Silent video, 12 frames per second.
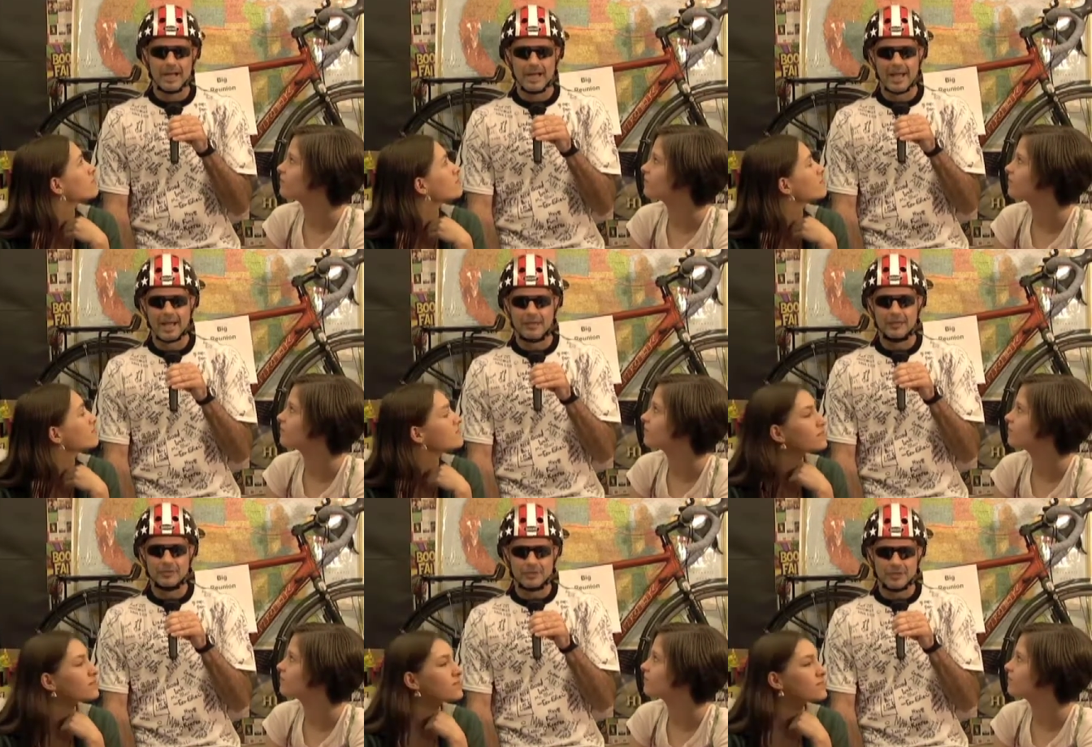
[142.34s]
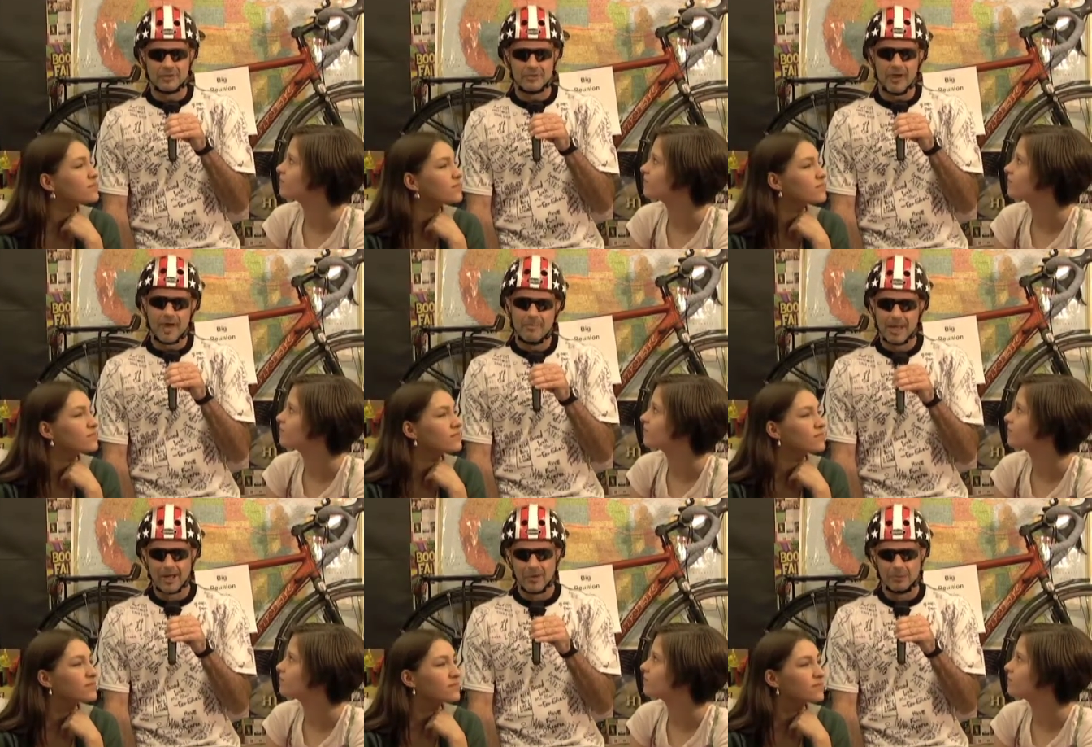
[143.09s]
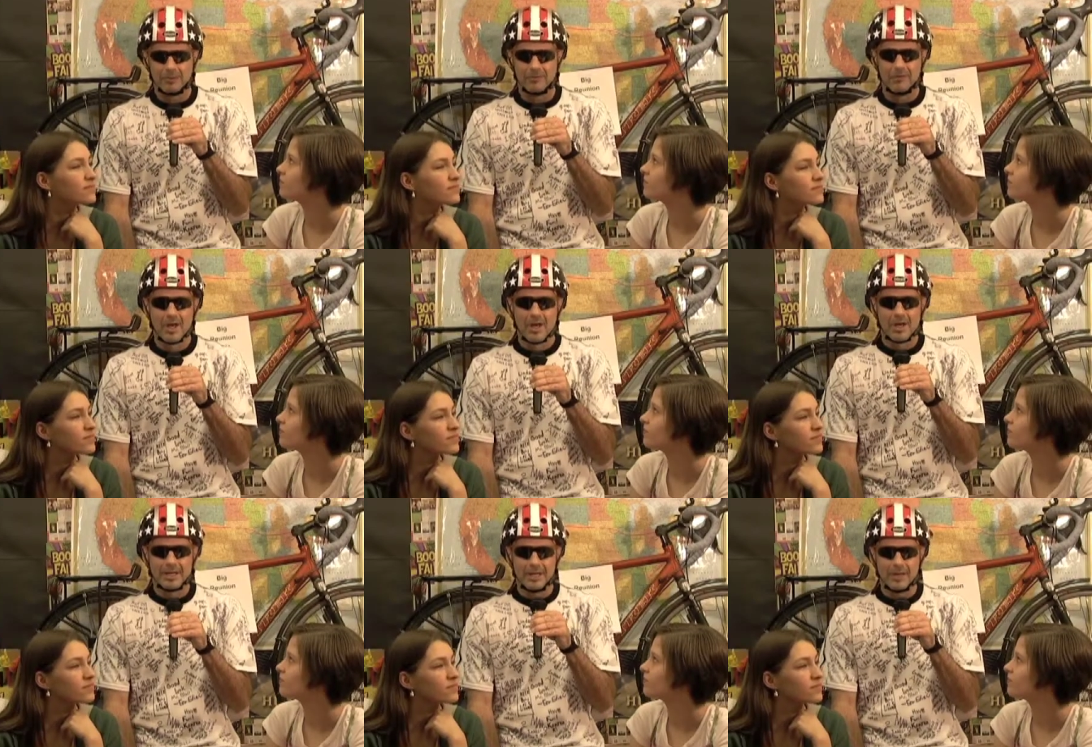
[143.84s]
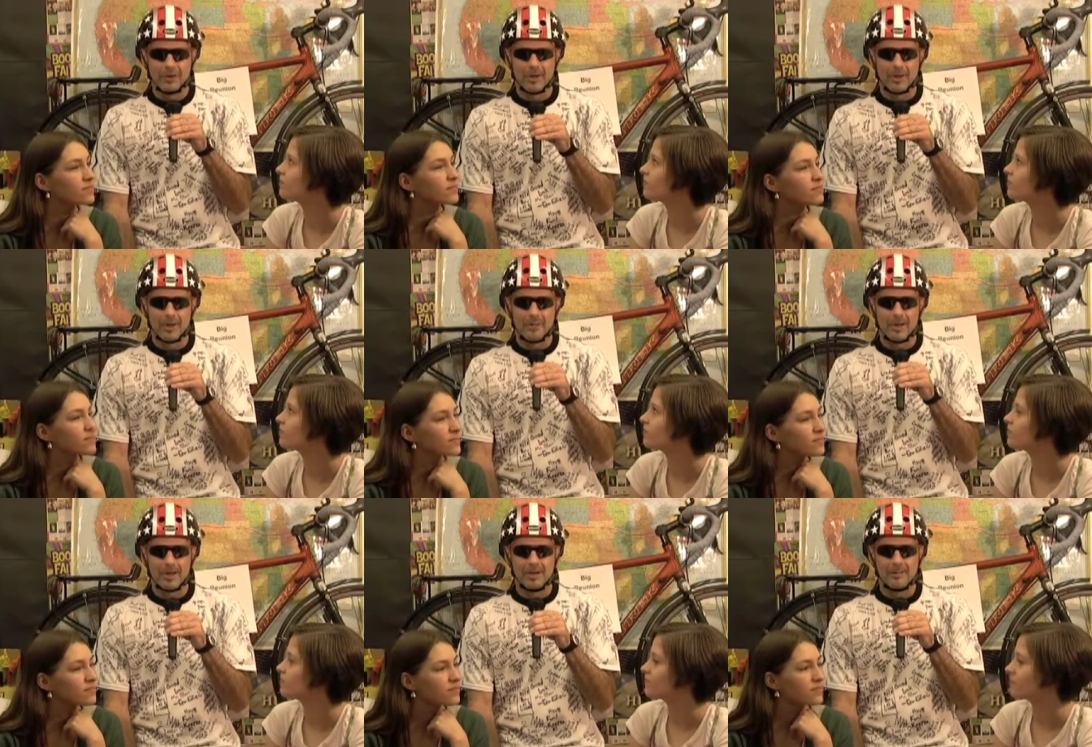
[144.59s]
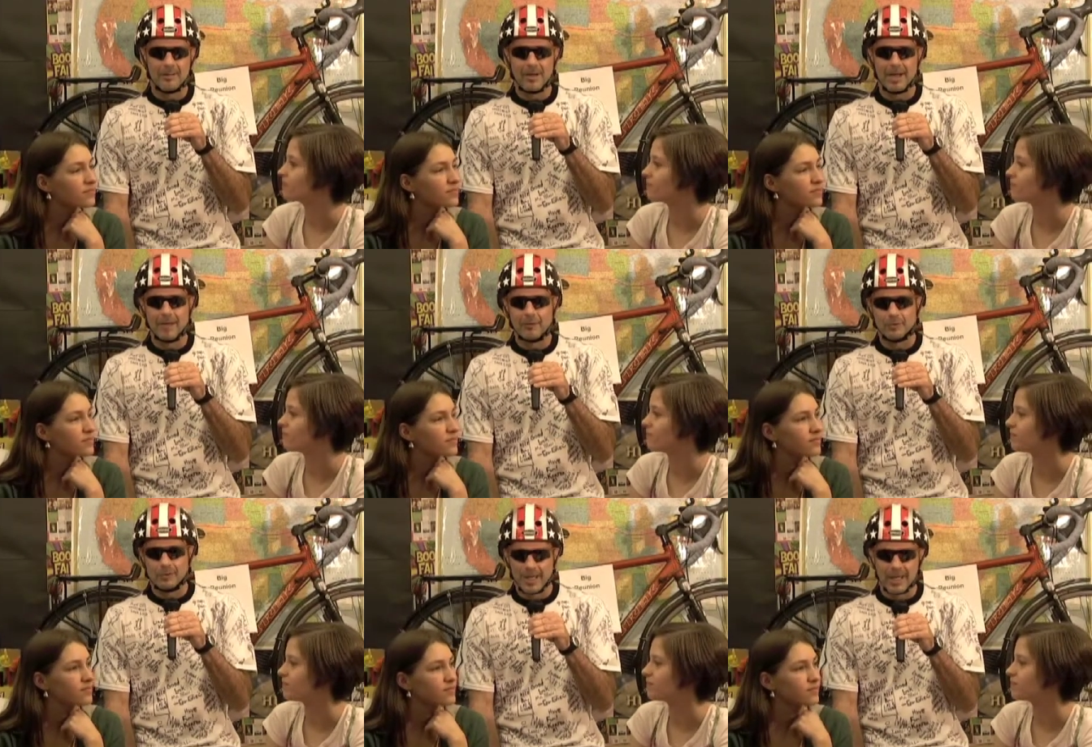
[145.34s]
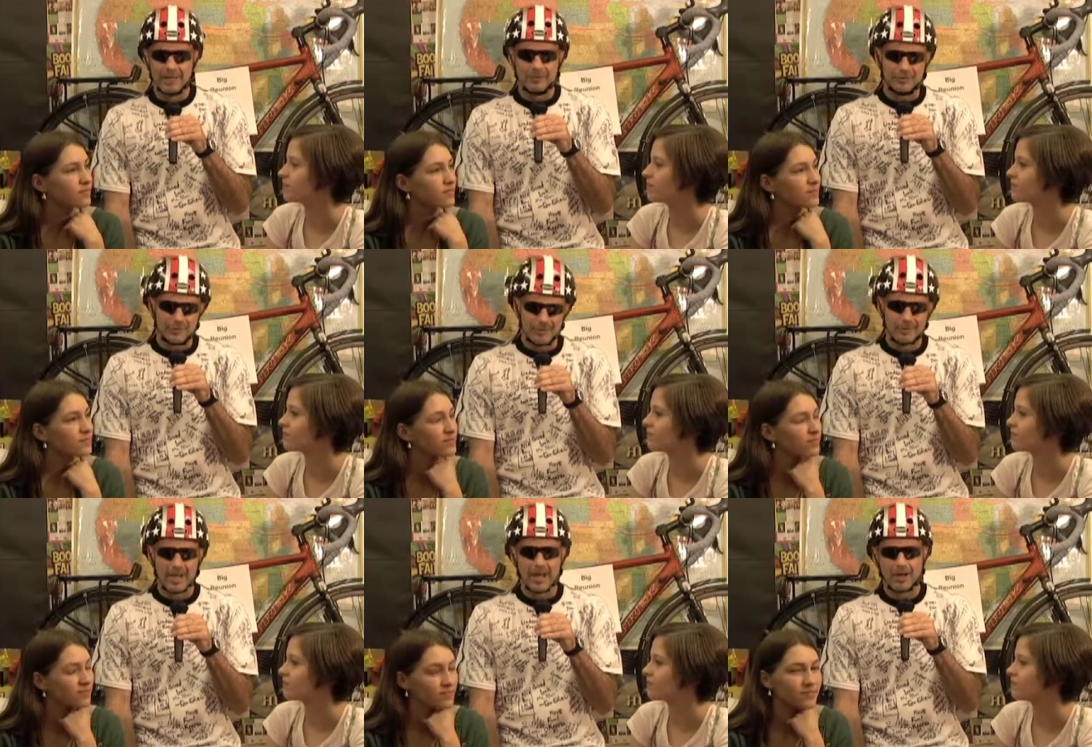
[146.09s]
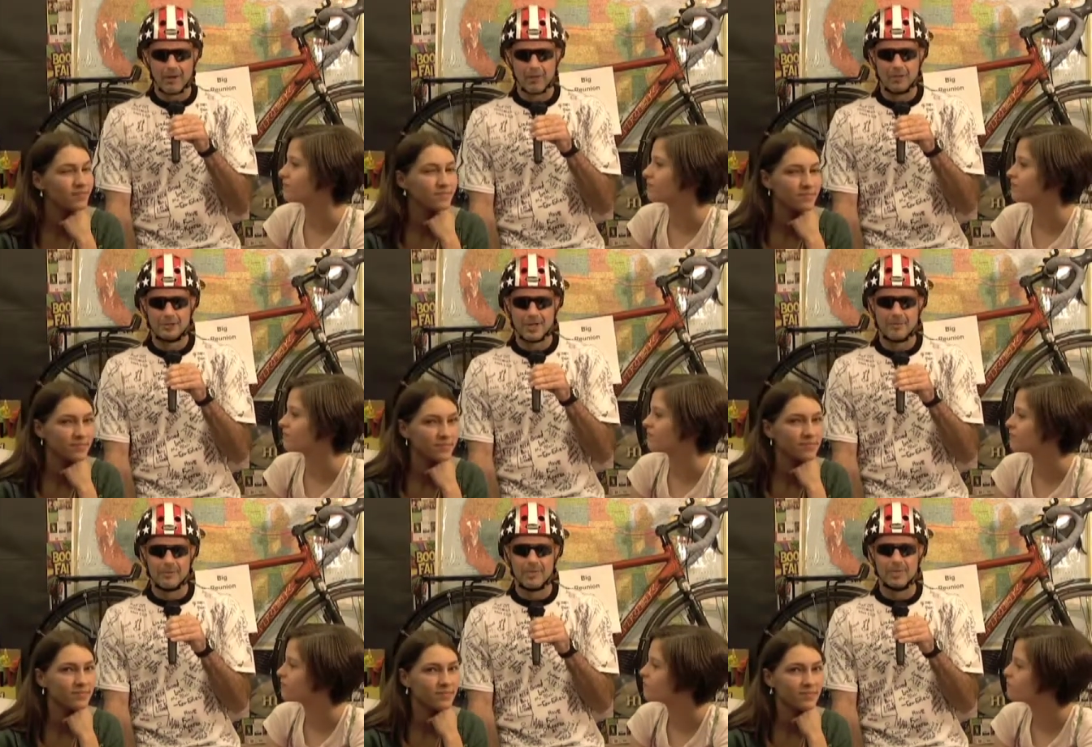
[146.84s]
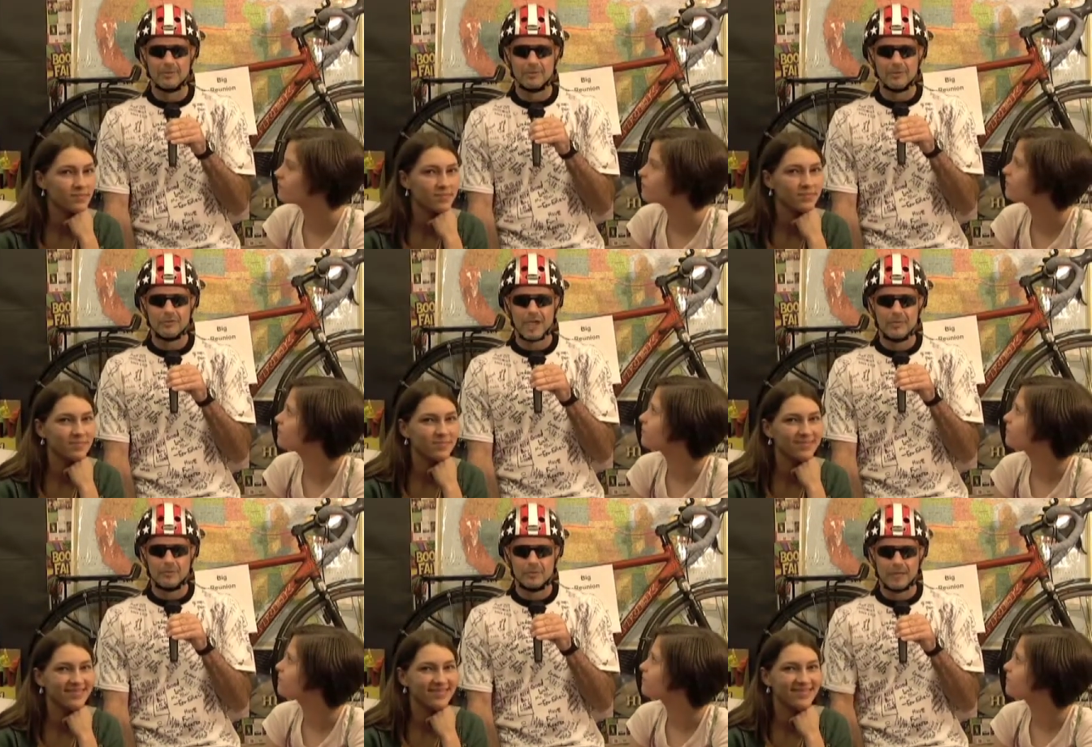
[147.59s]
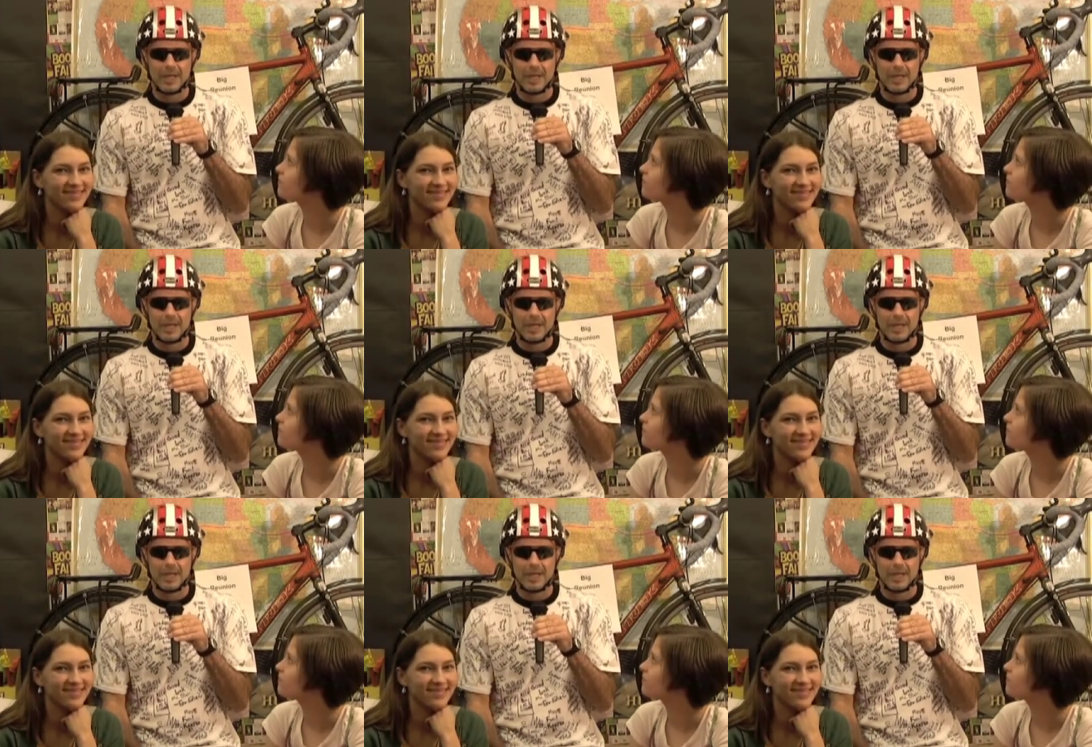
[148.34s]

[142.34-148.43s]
Speaker 1: and I had about 65 pounds of gear on my bike, tent, sleeping bag, all those type of things. But this time, I'm just